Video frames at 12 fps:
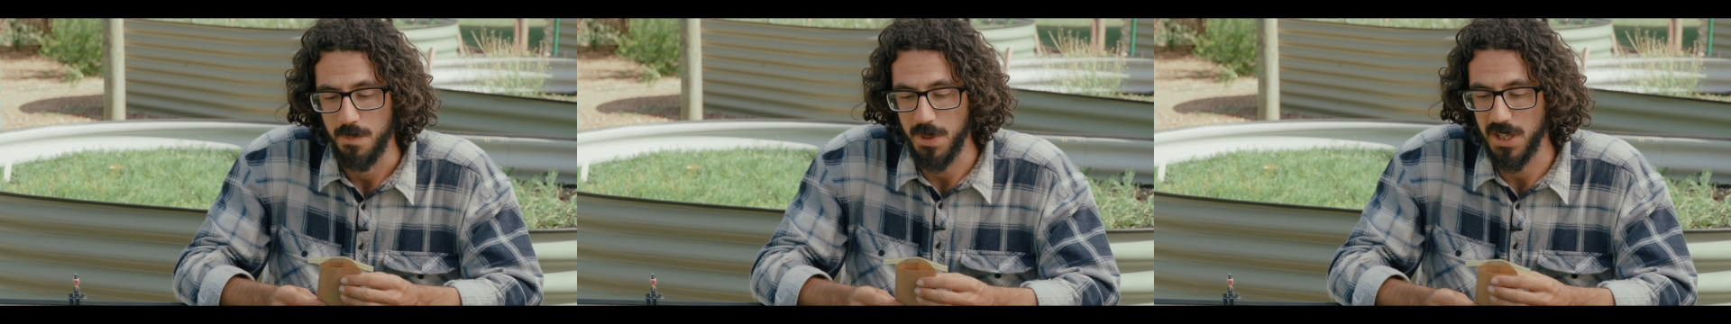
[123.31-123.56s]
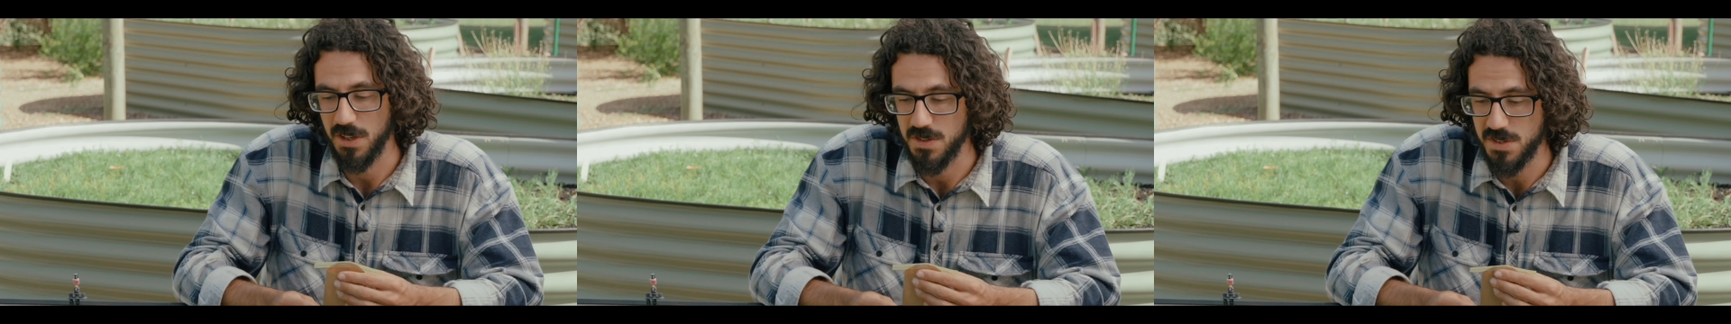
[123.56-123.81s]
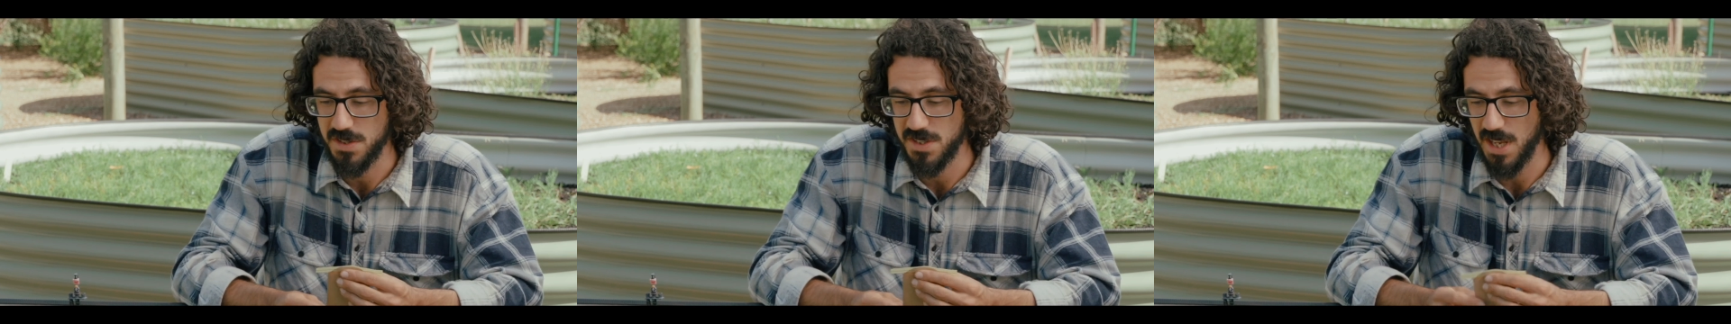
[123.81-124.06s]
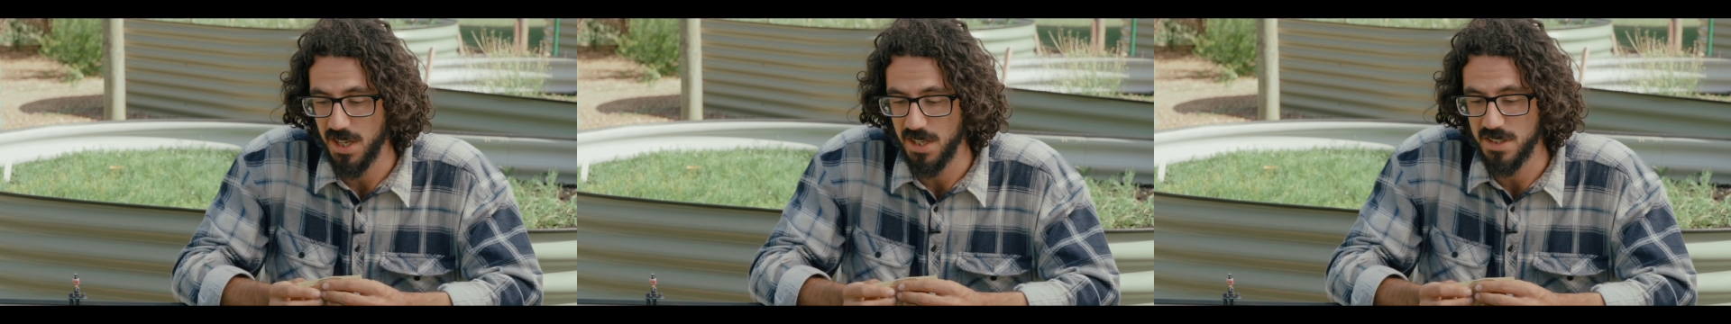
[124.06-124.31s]
because
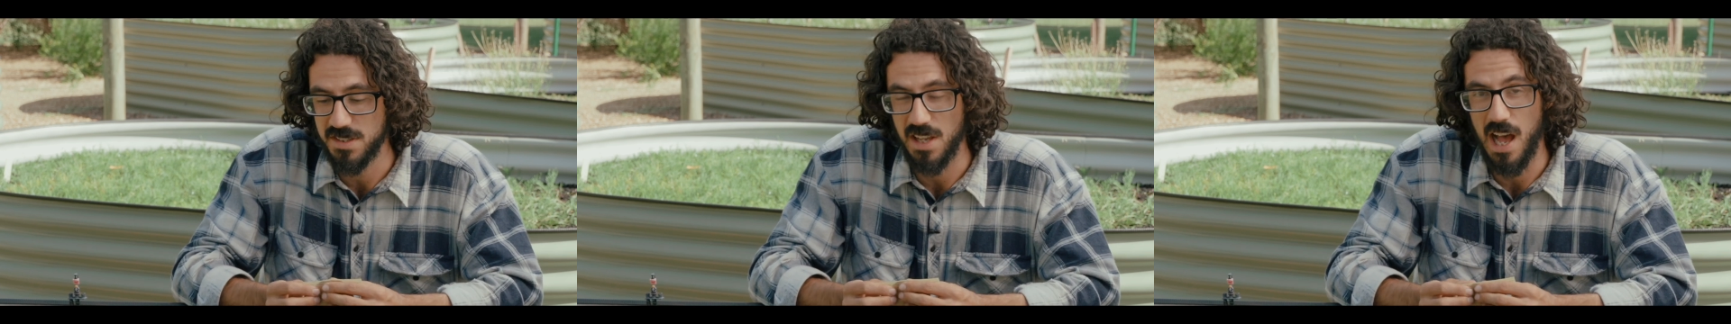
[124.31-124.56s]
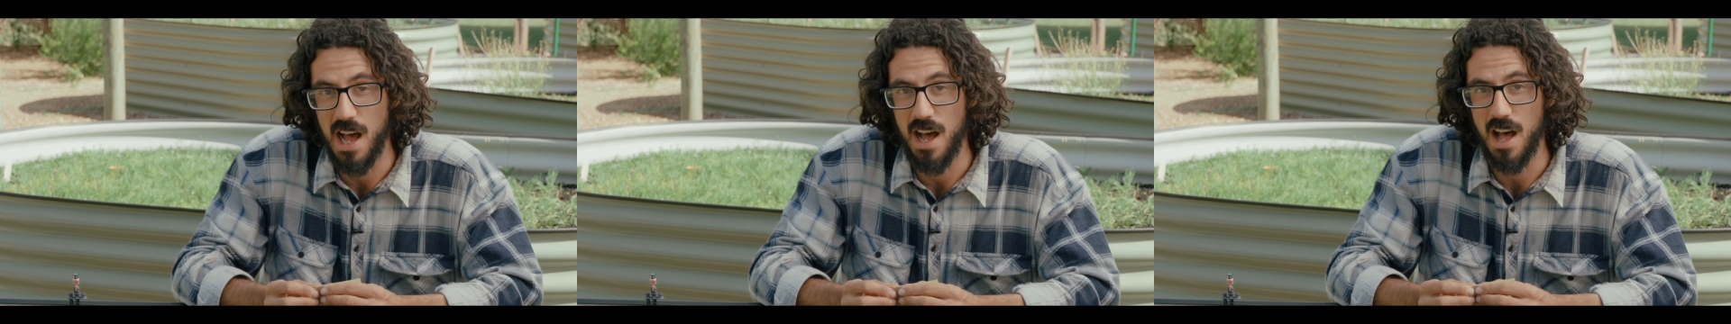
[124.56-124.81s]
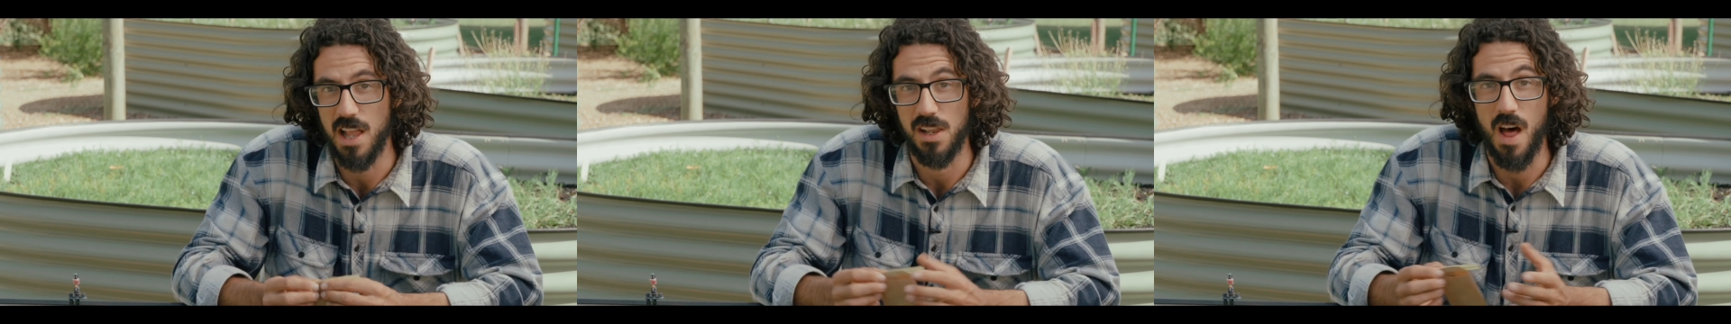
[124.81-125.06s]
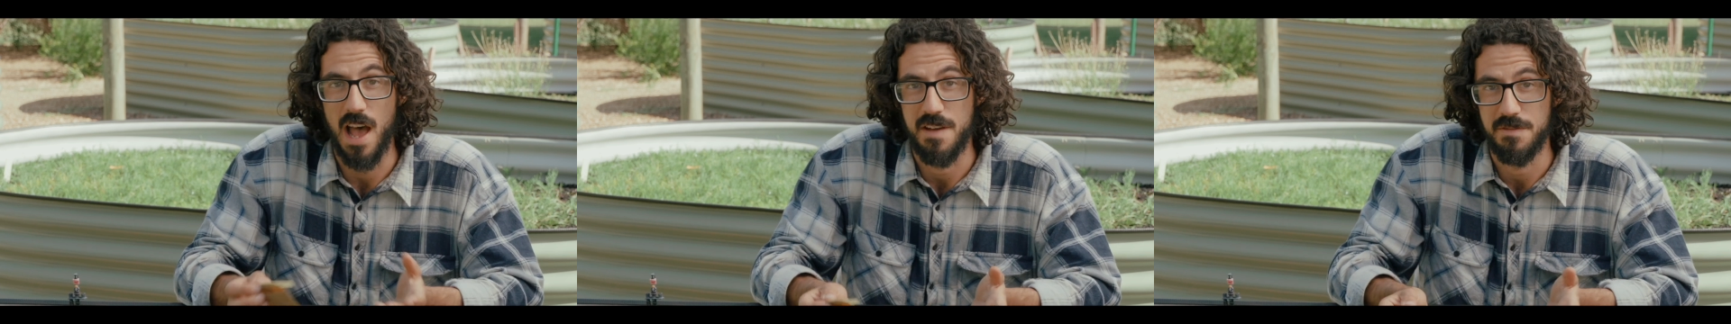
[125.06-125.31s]
seeds are
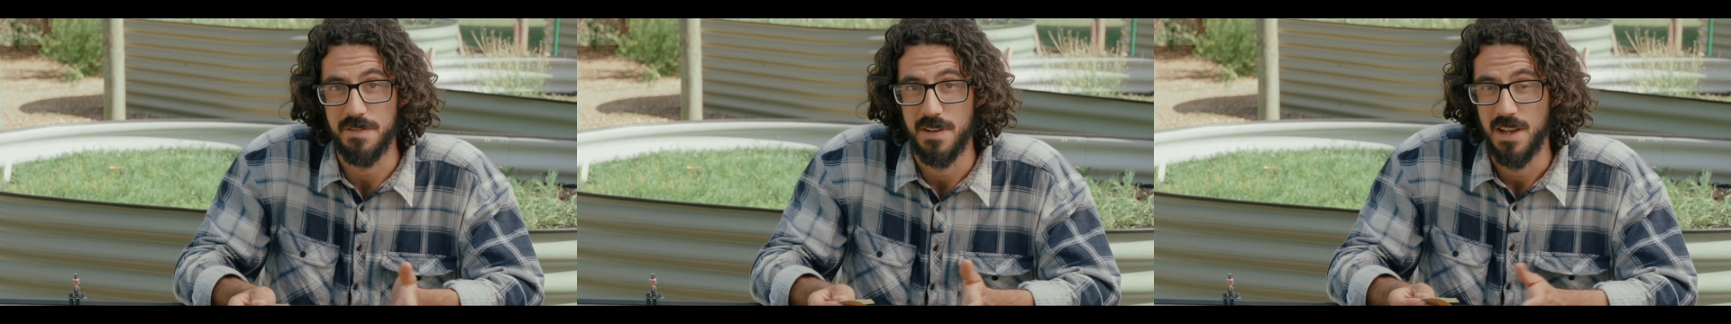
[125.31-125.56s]
alive